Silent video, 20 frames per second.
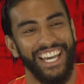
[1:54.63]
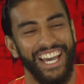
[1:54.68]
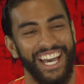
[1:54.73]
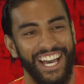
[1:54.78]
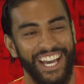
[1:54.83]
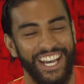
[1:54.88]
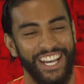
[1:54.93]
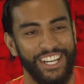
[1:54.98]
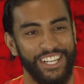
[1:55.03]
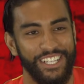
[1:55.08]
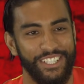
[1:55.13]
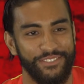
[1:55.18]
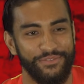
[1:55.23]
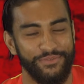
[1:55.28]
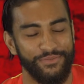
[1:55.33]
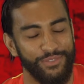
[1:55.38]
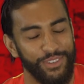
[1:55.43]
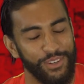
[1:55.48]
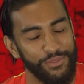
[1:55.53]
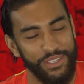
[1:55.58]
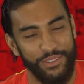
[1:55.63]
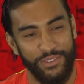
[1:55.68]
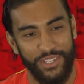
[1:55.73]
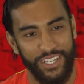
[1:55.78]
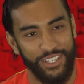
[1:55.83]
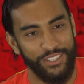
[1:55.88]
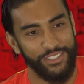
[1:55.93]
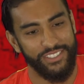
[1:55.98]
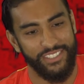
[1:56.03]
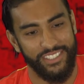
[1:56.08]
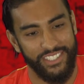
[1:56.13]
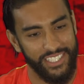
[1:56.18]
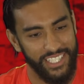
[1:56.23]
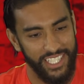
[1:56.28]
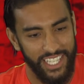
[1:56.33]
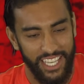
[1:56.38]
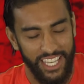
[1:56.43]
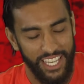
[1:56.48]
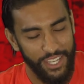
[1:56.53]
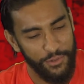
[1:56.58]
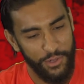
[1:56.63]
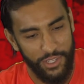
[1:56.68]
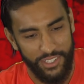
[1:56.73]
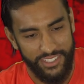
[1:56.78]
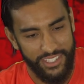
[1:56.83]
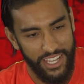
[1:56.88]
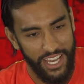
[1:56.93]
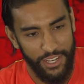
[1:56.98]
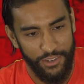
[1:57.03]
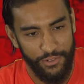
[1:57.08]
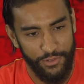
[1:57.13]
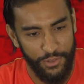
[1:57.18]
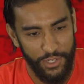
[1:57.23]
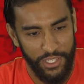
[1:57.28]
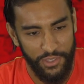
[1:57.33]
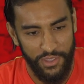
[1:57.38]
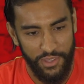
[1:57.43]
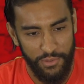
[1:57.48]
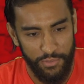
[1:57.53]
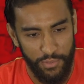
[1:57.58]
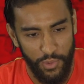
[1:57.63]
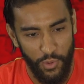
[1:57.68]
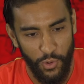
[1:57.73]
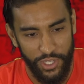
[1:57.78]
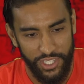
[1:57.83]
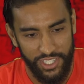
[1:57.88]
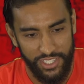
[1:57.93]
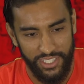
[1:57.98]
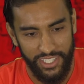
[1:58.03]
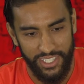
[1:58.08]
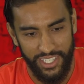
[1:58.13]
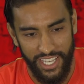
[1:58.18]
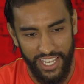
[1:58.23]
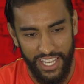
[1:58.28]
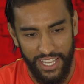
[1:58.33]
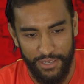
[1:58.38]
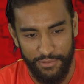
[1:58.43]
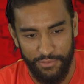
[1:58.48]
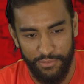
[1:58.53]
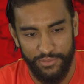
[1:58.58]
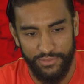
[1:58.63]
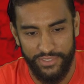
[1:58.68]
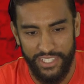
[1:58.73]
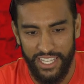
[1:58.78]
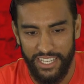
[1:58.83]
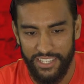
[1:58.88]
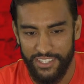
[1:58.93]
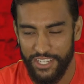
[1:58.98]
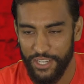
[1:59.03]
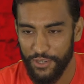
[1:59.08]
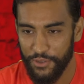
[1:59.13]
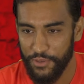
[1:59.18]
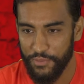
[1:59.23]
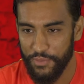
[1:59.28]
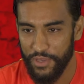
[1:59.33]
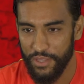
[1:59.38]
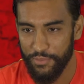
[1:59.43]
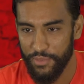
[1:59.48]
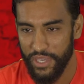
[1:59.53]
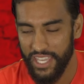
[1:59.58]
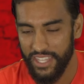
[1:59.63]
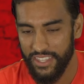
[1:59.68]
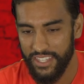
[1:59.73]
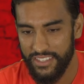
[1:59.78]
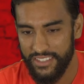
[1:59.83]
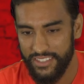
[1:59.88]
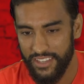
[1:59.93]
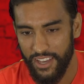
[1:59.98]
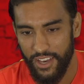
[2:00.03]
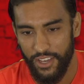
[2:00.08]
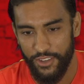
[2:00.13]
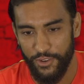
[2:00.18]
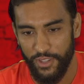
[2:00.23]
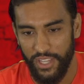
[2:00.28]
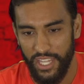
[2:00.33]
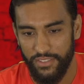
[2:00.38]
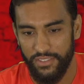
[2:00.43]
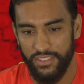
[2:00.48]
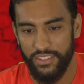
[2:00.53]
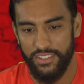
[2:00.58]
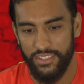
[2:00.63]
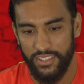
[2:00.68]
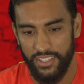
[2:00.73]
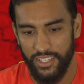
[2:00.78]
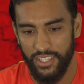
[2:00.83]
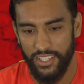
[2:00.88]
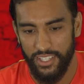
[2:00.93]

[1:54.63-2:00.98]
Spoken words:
probably when I started footy with the Boish down in Cheltenham at the Panthers, under 11s.